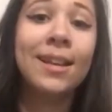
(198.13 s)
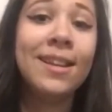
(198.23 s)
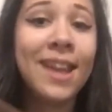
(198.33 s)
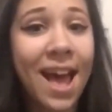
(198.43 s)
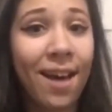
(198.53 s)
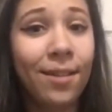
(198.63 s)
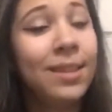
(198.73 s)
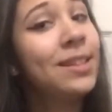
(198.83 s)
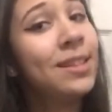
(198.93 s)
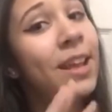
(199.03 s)
Now,
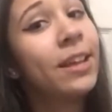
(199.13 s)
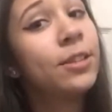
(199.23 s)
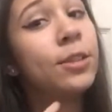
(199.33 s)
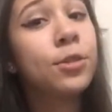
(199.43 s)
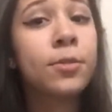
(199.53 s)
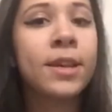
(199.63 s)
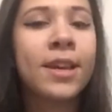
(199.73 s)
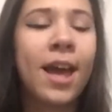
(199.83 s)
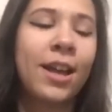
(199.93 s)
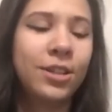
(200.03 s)
these next
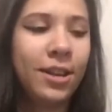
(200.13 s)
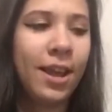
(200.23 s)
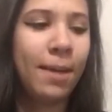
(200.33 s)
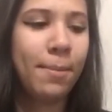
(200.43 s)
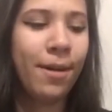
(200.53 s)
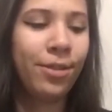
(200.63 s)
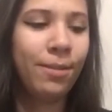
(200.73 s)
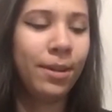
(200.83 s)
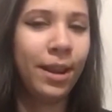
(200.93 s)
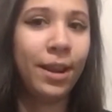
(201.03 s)
three actually I bought
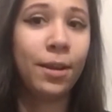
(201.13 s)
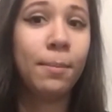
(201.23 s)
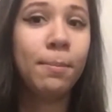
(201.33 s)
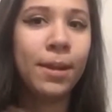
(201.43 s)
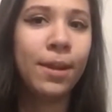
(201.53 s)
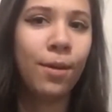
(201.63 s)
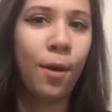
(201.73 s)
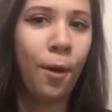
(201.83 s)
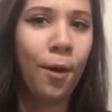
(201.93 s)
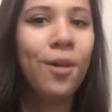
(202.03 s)
them in like a big
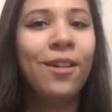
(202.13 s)
haul